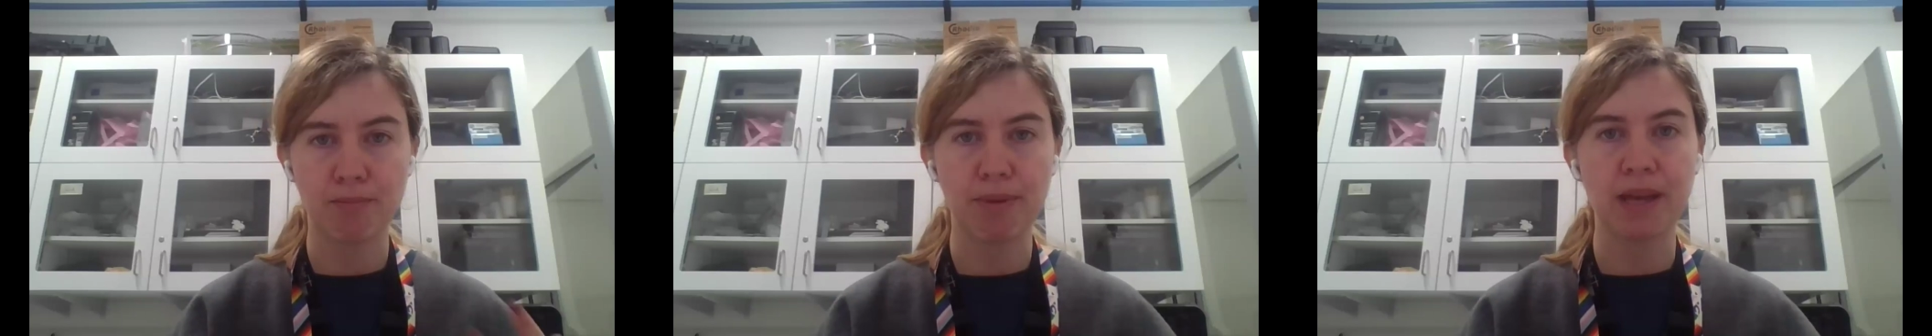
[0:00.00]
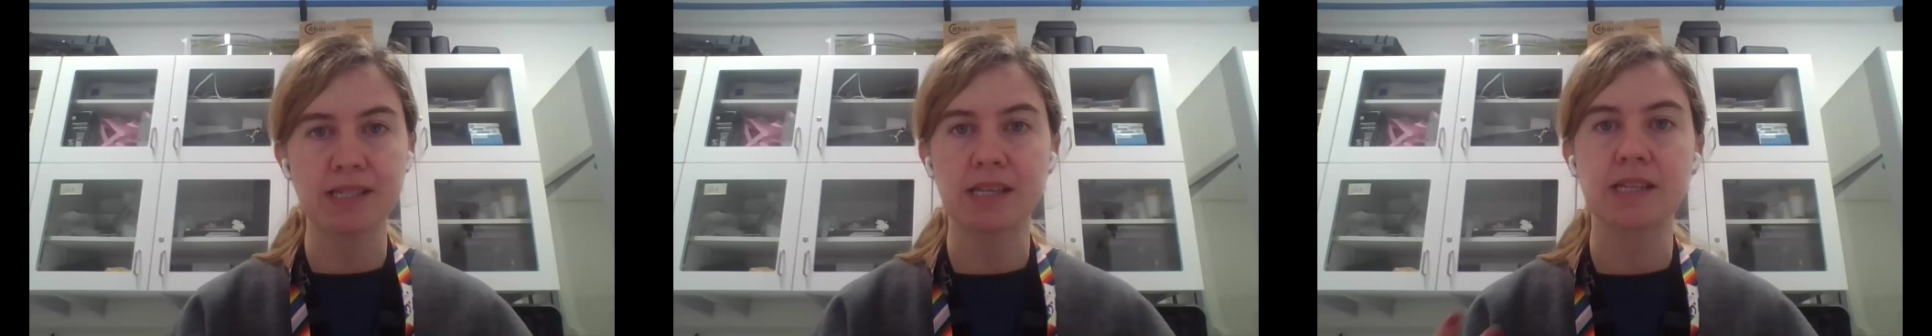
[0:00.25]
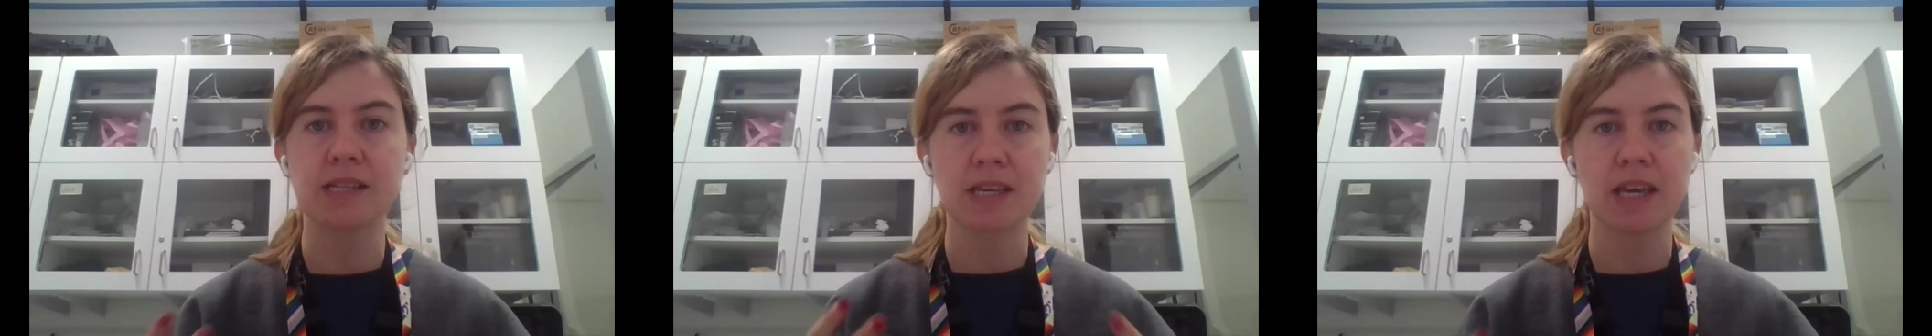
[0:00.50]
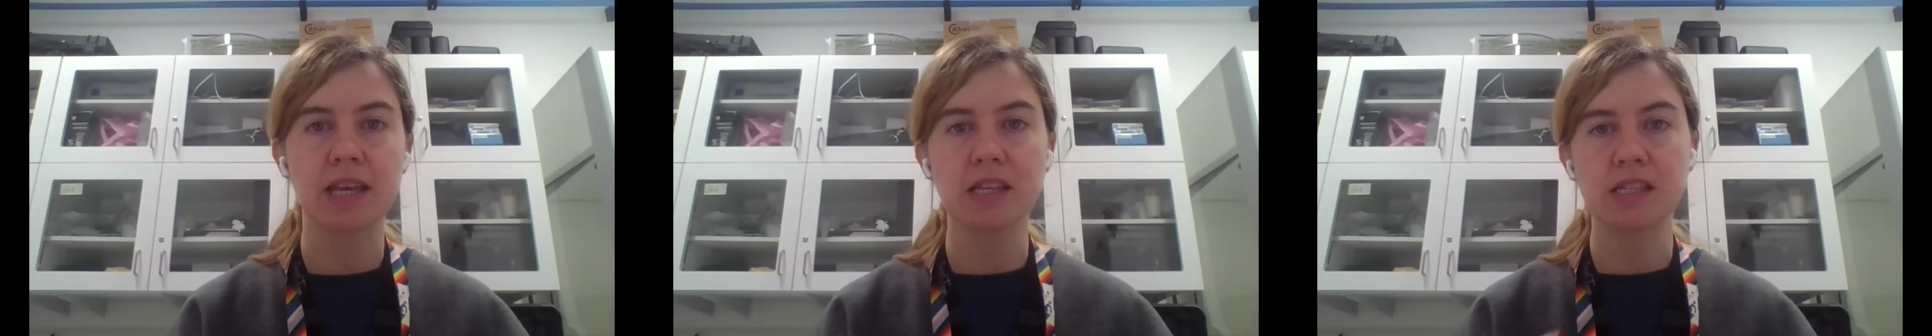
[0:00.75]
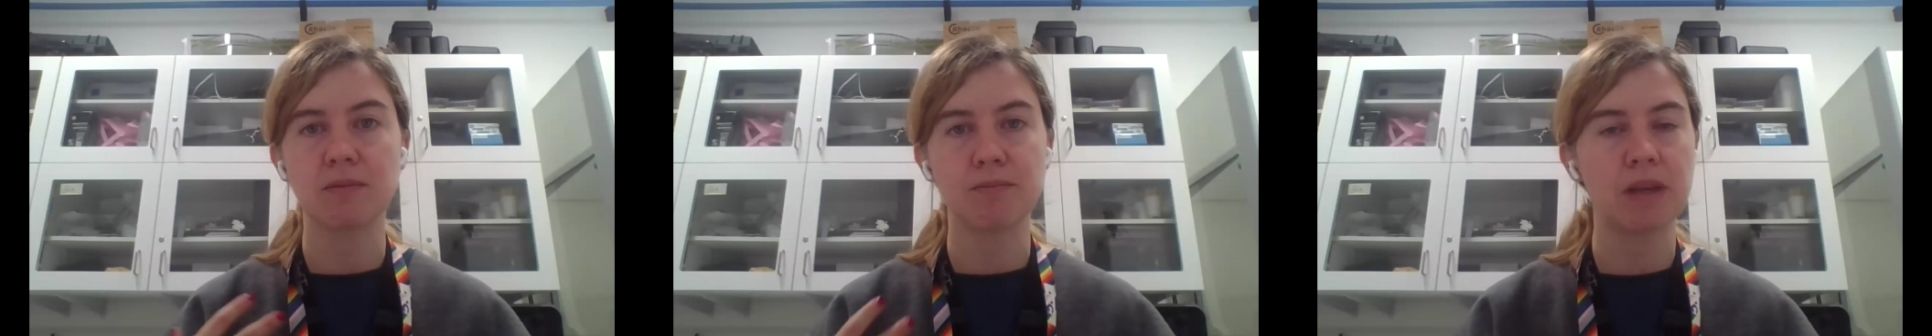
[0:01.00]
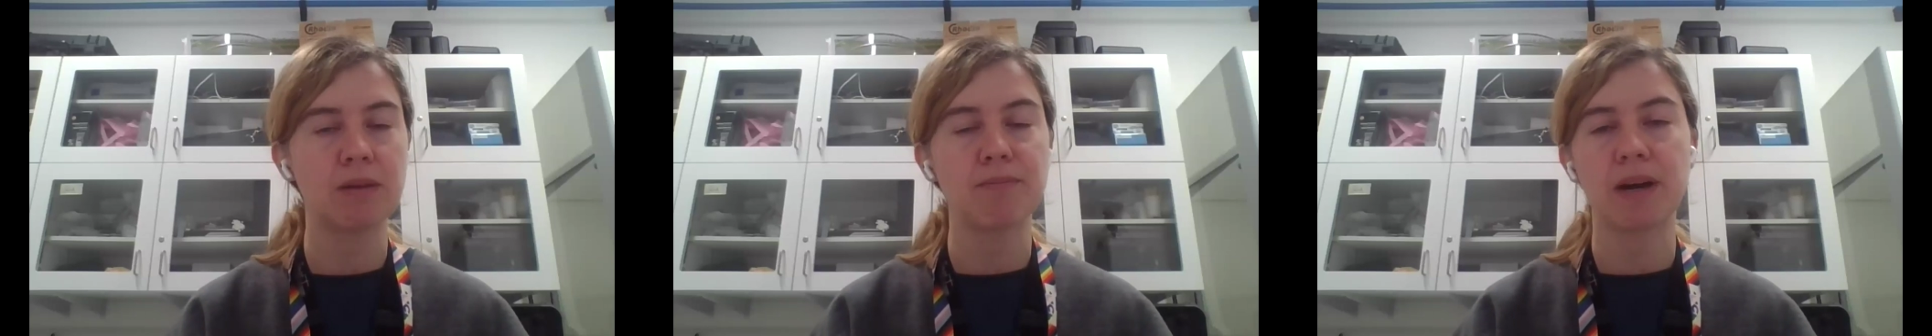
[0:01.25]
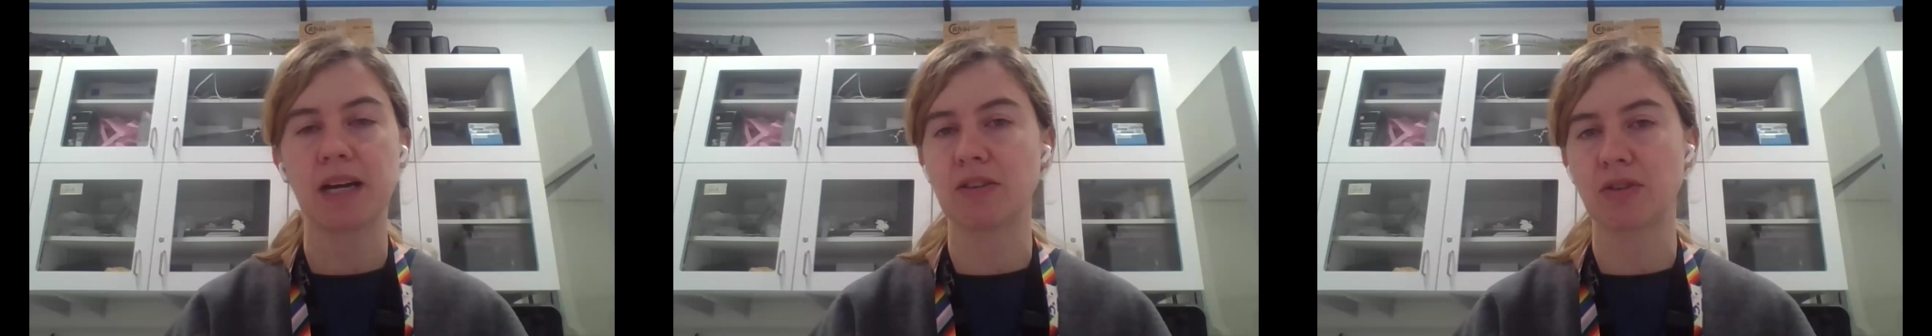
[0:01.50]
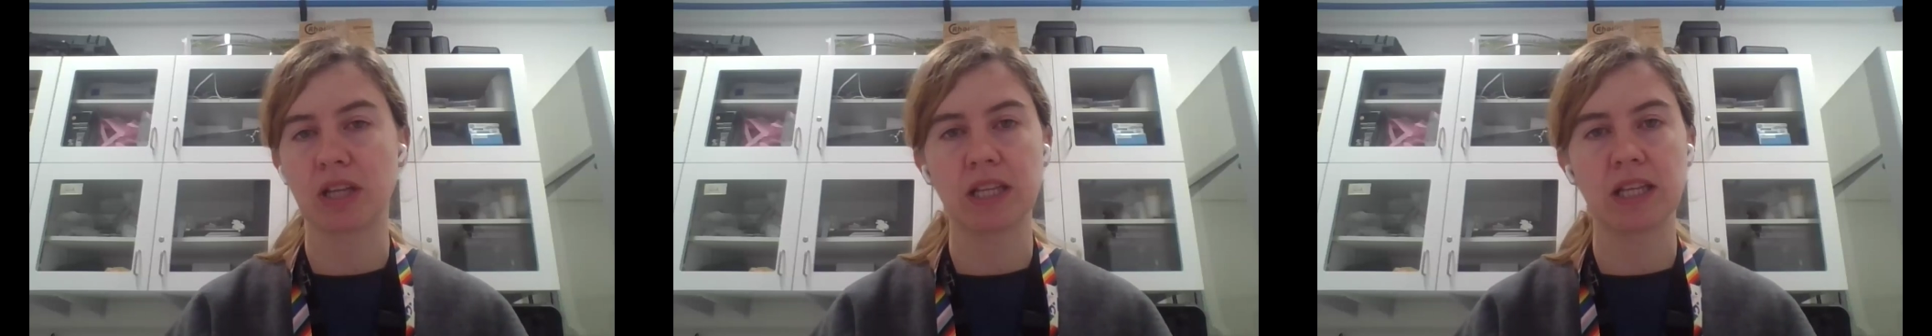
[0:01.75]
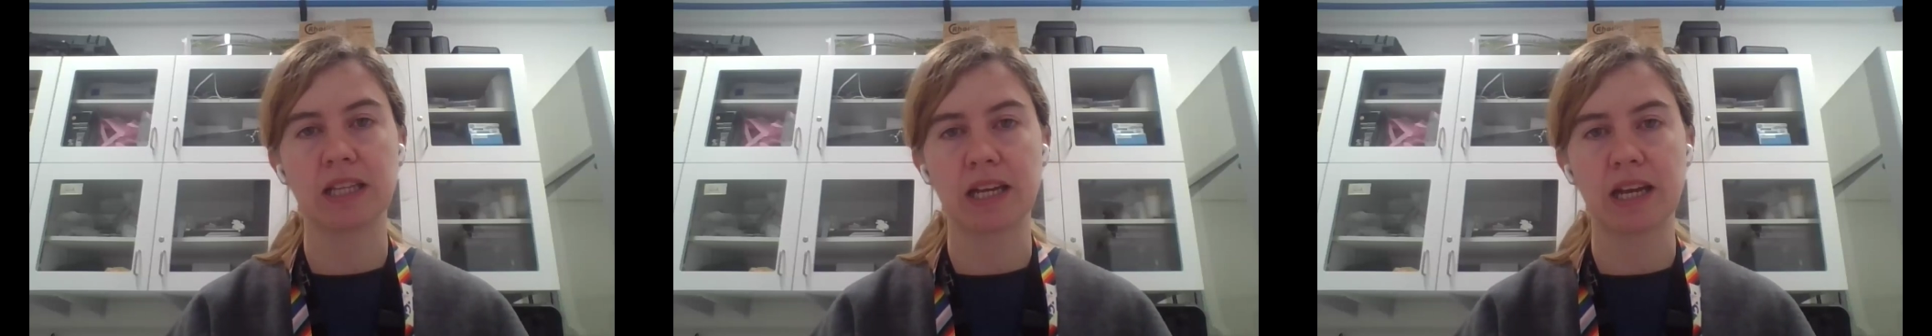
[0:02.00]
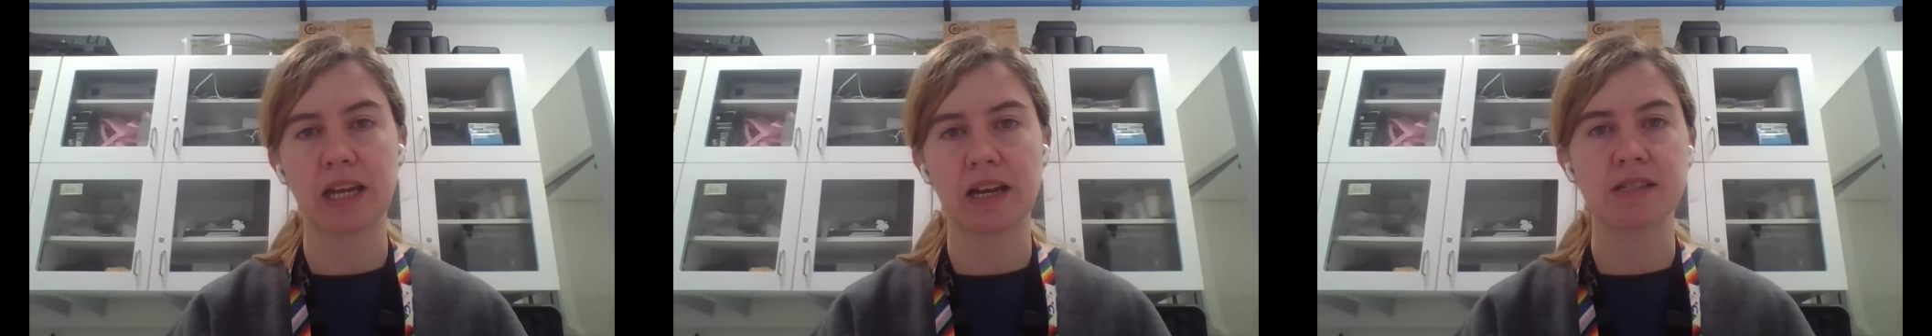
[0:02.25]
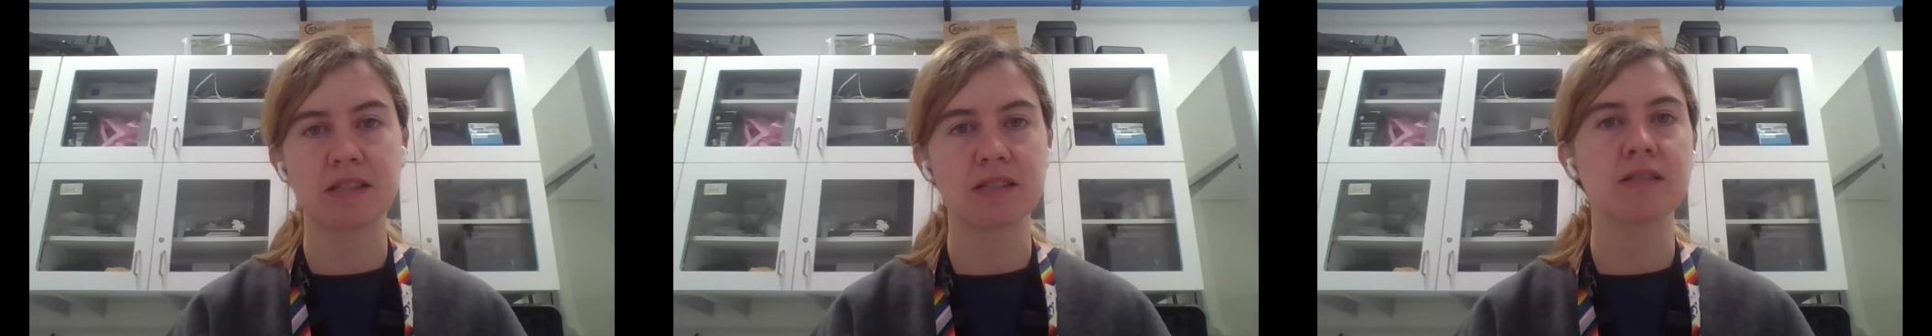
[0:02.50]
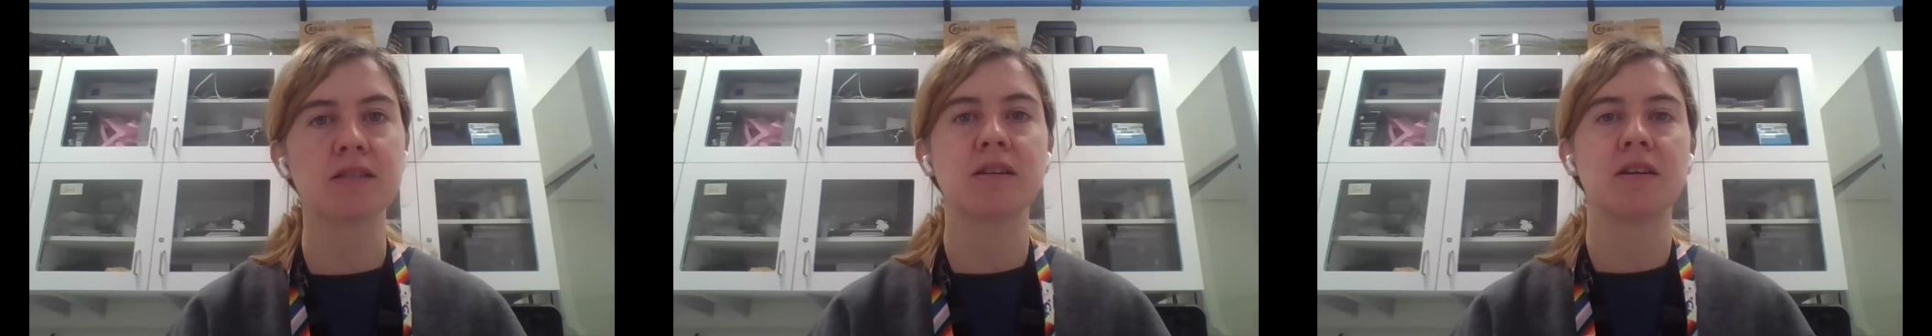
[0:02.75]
basic skills in Python and data analysis.